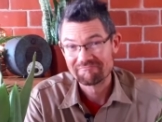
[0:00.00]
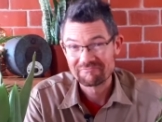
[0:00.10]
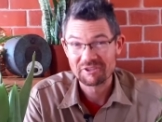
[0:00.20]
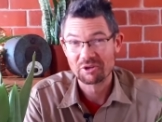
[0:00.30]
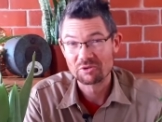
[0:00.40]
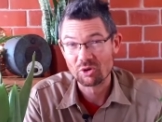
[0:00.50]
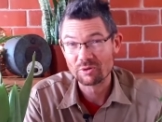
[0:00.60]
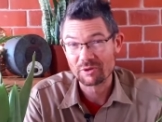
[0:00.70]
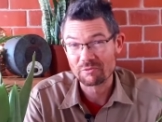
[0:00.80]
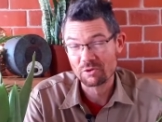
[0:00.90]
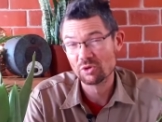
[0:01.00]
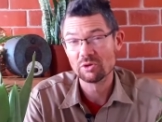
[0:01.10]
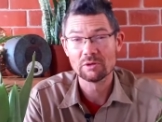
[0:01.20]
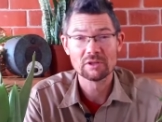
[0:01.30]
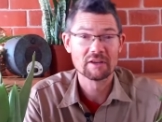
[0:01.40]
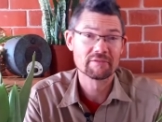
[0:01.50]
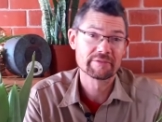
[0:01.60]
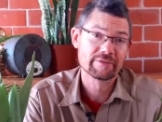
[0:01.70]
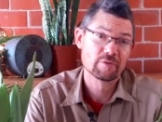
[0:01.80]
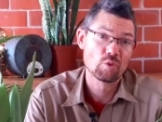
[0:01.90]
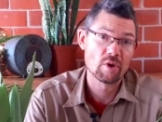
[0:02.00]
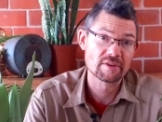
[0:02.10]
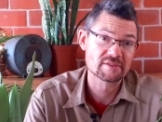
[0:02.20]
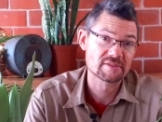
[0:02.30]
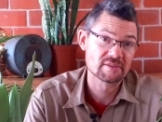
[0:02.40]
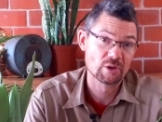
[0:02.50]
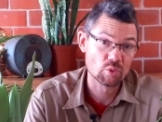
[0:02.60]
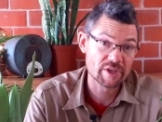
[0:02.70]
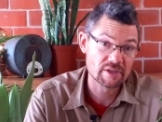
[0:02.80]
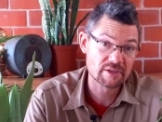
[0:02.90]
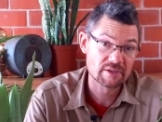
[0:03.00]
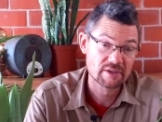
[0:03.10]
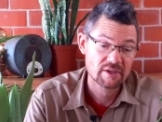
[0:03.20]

golden rule of once a week,